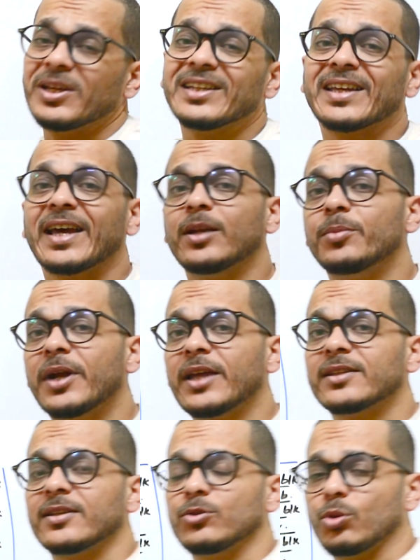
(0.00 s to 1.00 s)
been
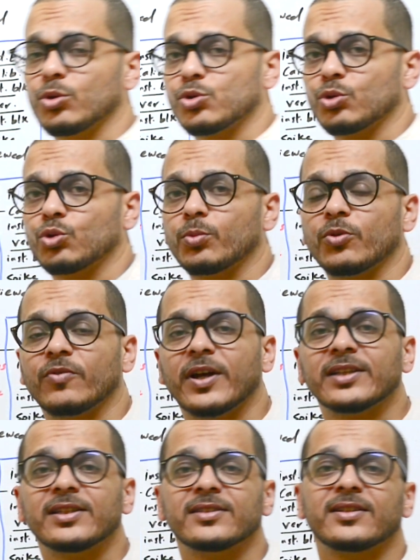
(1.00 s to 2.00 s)
calibrated also to
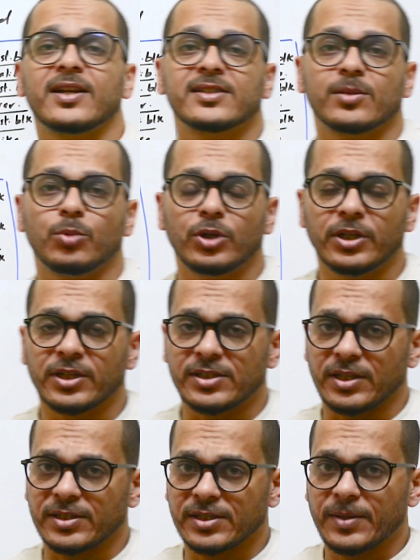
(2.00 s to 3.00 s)
provide traceable
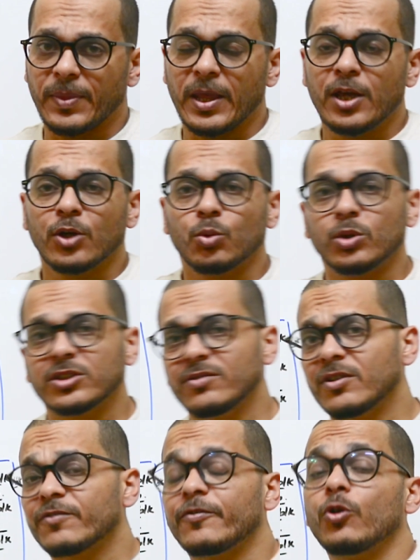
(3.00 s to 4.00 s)
results.
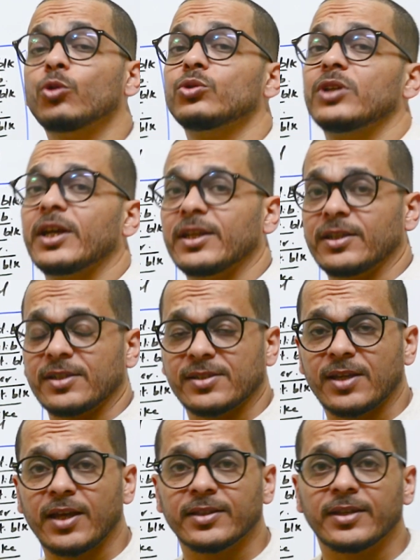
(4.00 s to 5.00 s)
Whatever followed
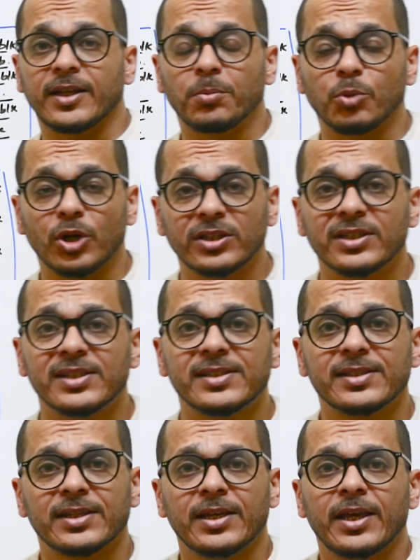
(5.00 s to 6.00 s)
inside the
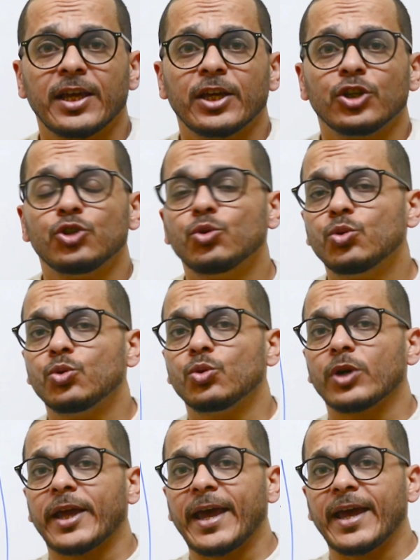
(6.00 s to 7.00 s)
laboratories,
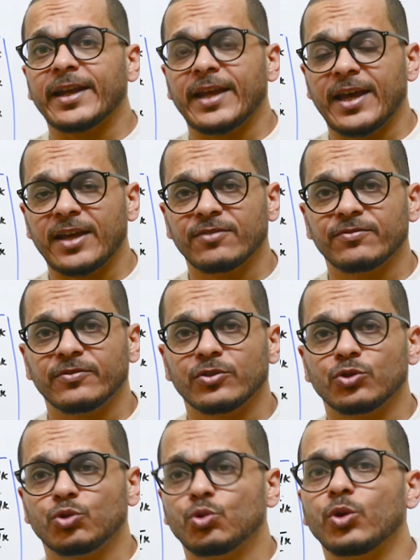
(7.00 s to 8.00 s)
you can have
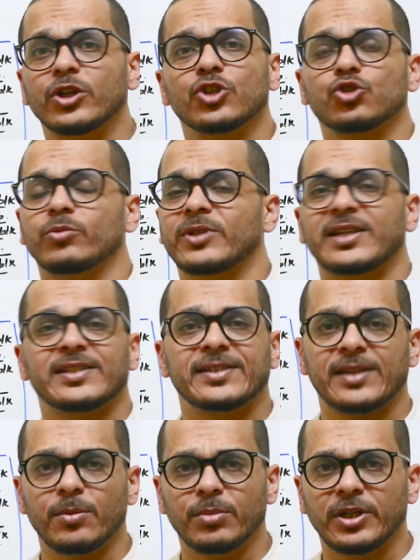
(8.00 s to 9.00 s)
two instruments as
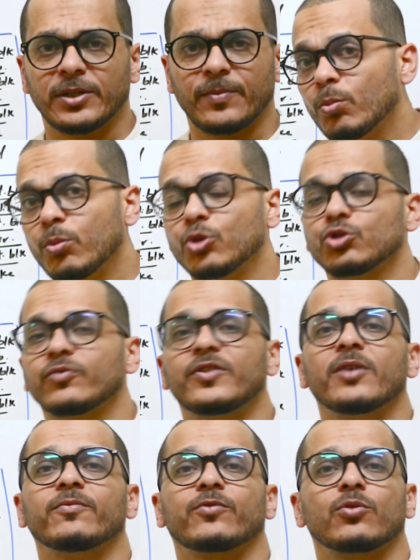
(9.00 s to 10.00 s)
example, most of
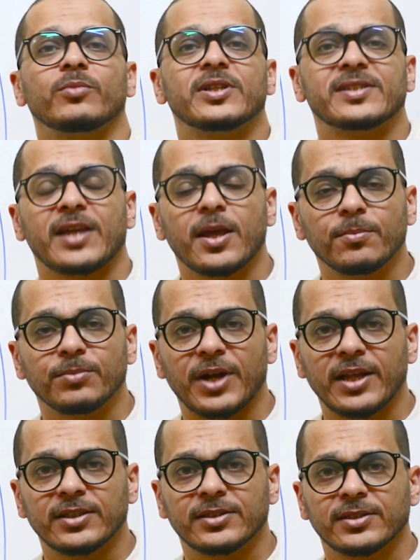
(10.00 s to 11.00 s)
them from the same
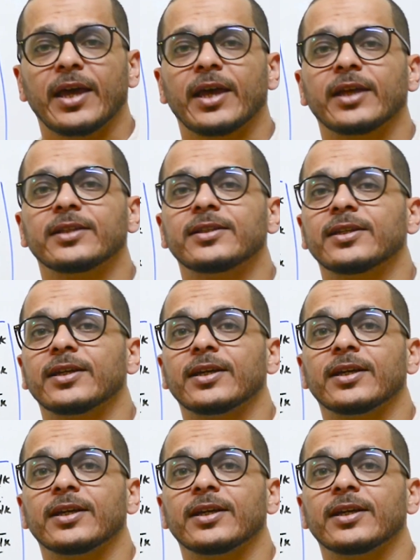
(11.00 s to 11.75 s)
brand, and